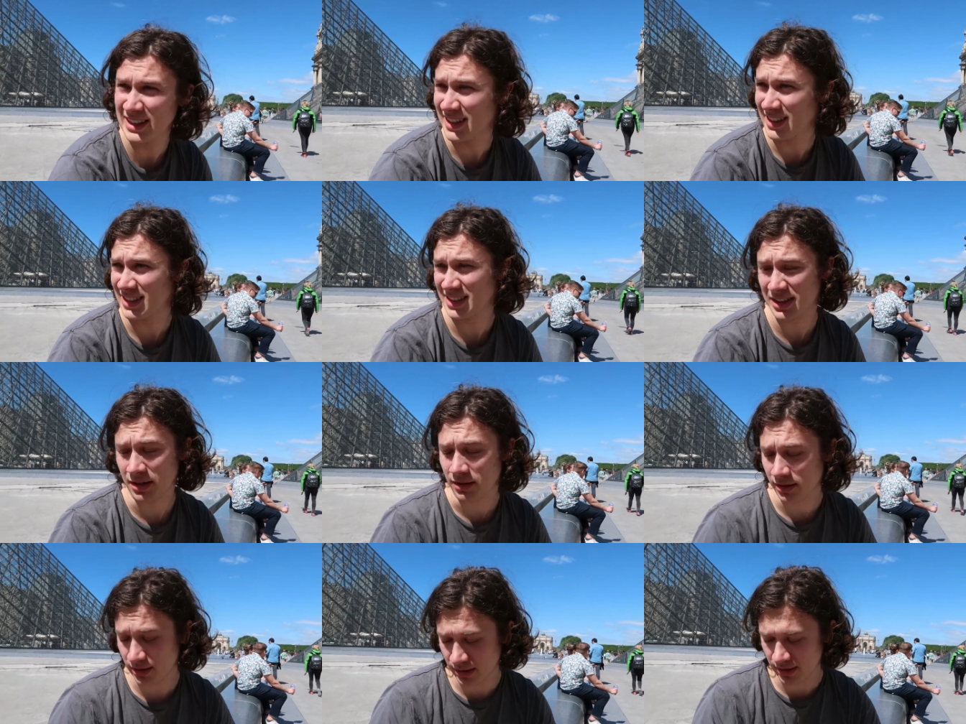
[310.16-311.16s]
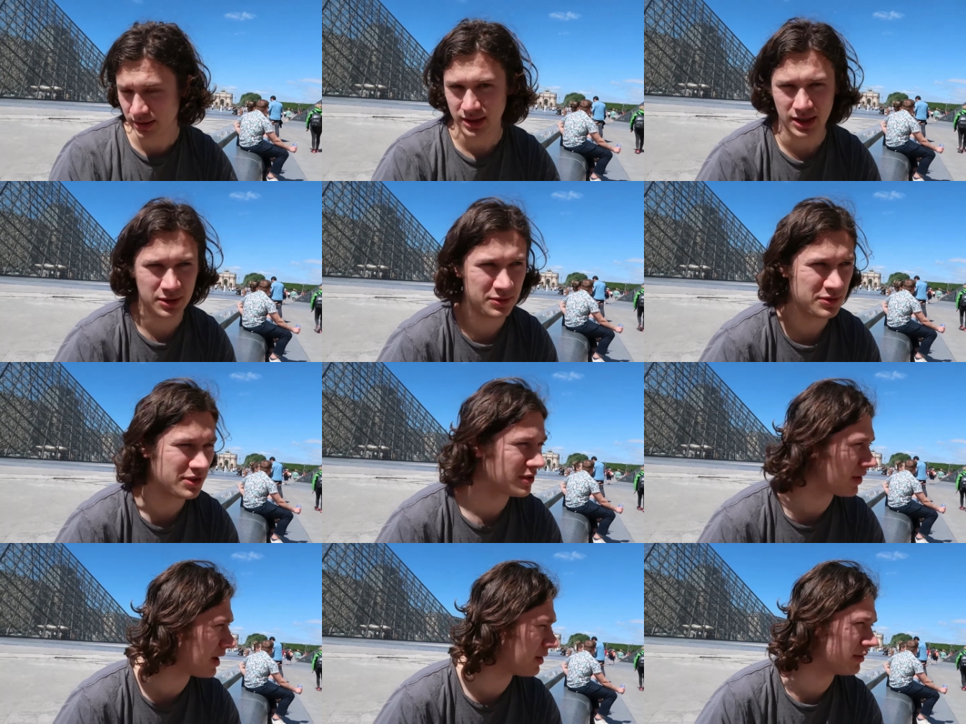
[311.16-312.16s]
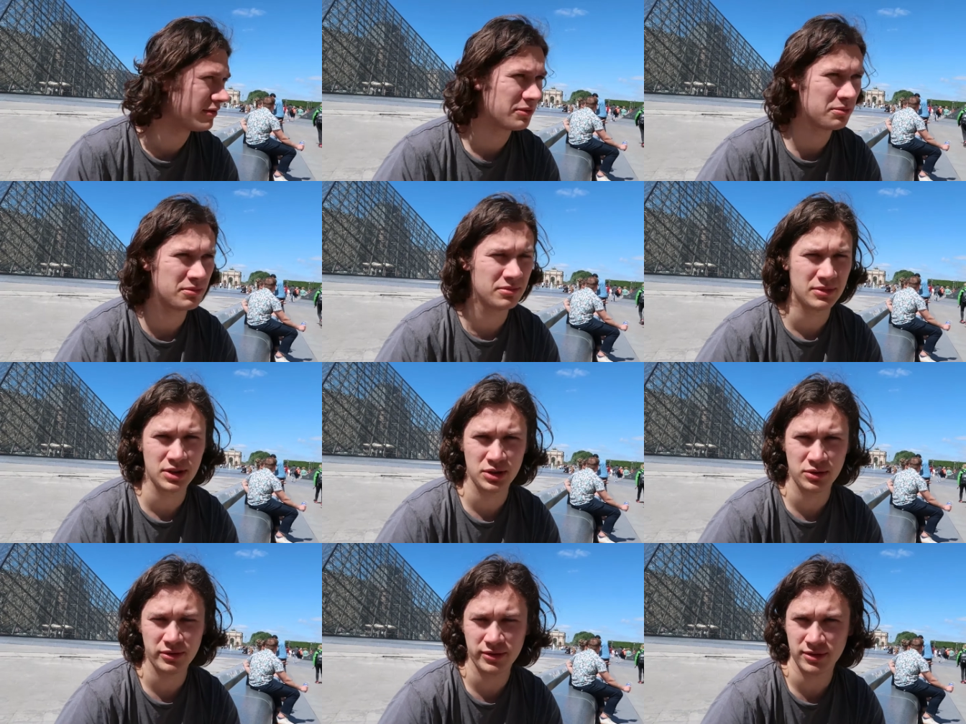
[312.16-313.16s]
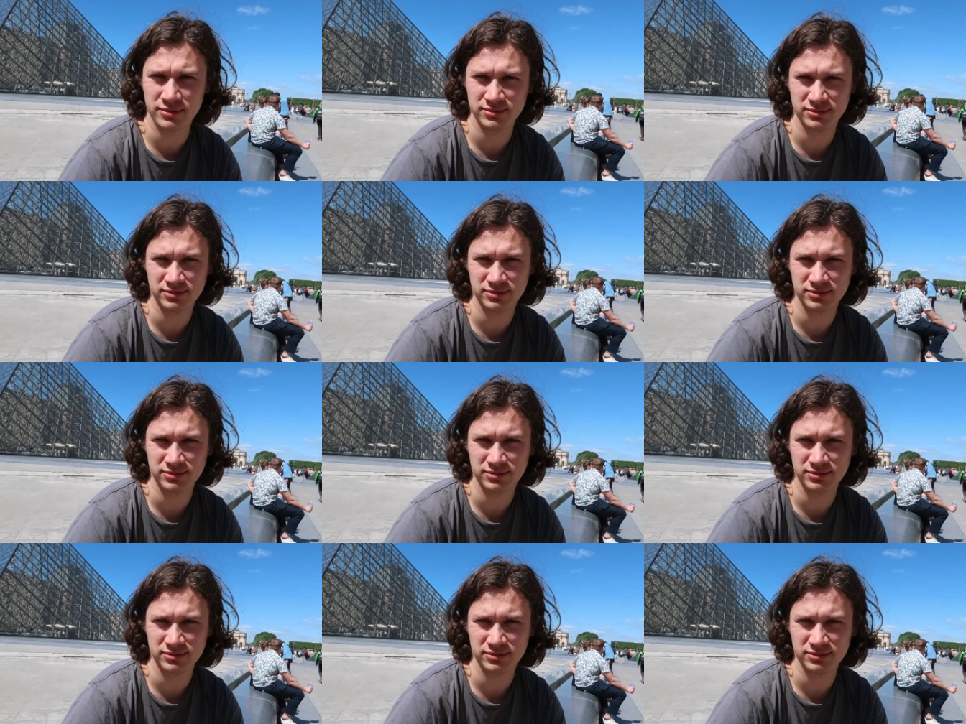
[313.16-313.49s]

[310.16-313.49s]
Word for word: What do we think? It's going good, yeah. We have just got out from Louvre